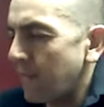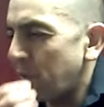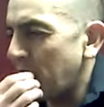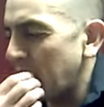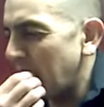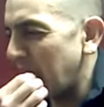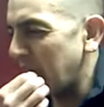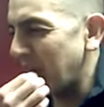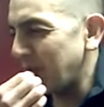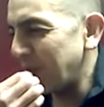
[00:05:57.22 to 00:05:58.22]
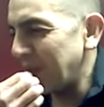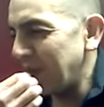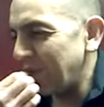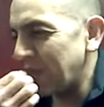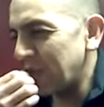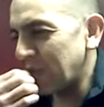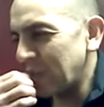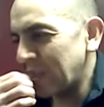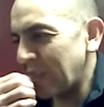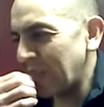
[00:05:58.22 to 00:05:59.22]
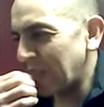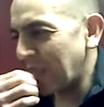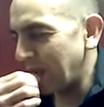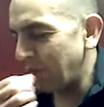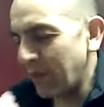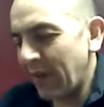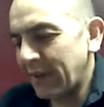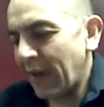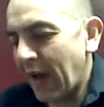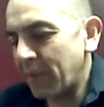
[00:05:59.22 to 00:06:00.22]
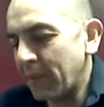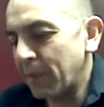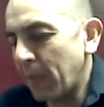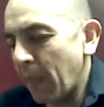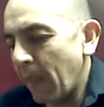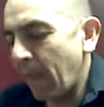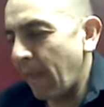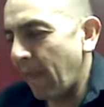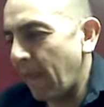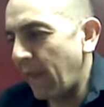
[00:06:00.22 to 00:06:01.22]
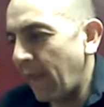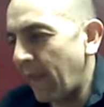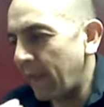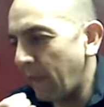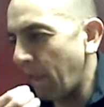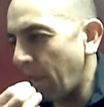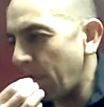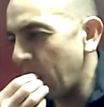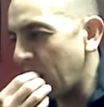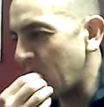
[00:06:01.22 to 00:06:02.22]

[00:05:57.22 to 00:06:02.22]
But I believe that it's going to take time for that to happen. And, you